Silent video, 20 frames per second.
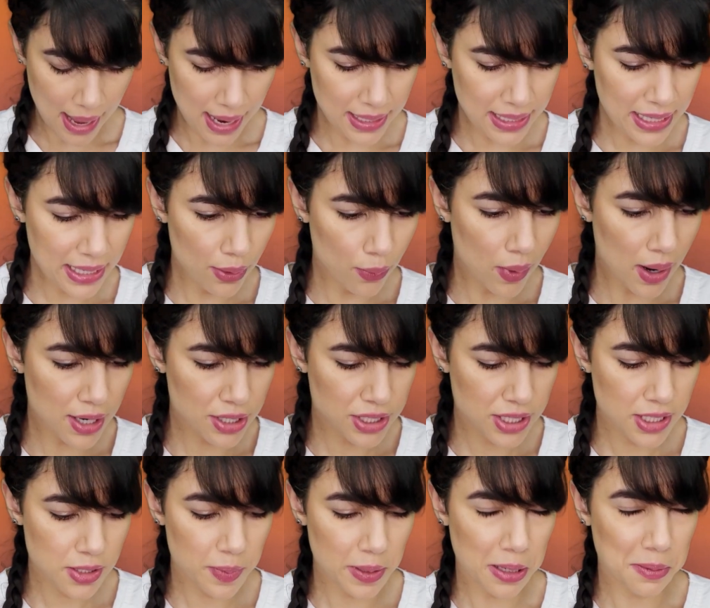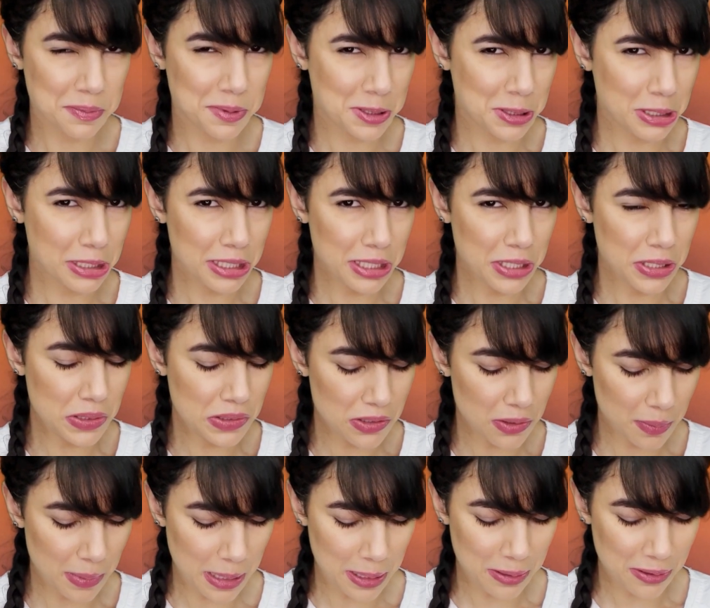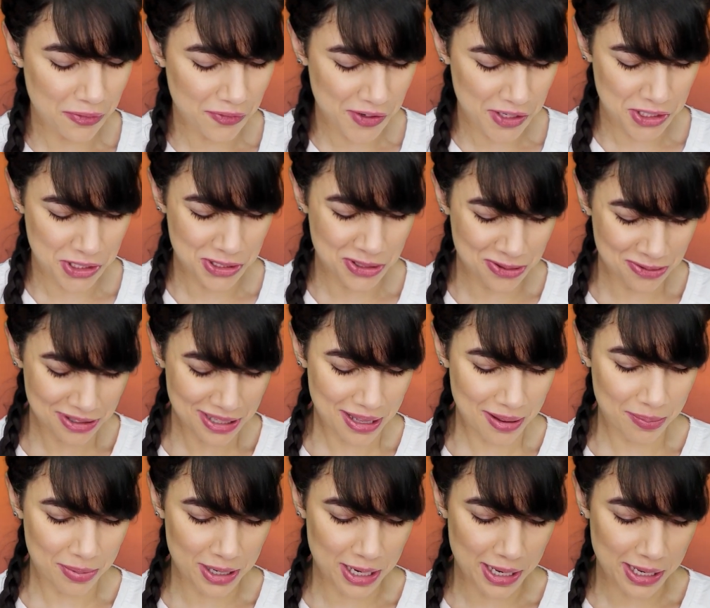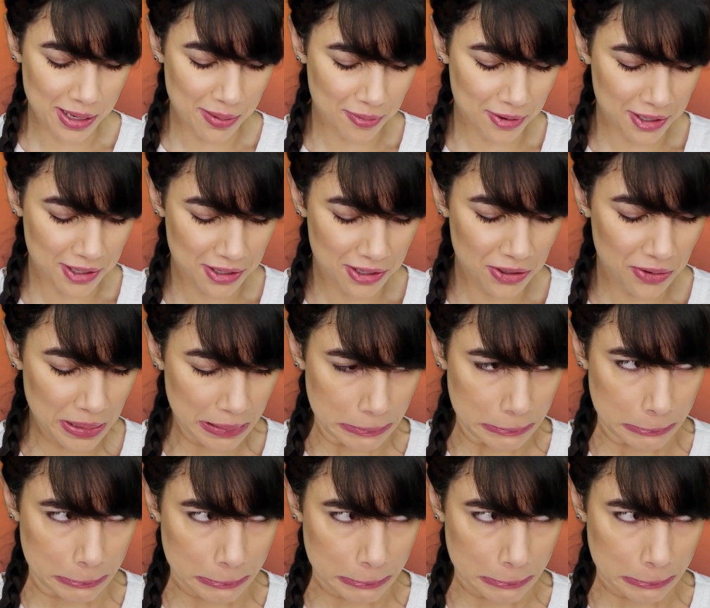I need to wash these, but I'm still going to use them. I don't know if I should do that, but I am going to do it.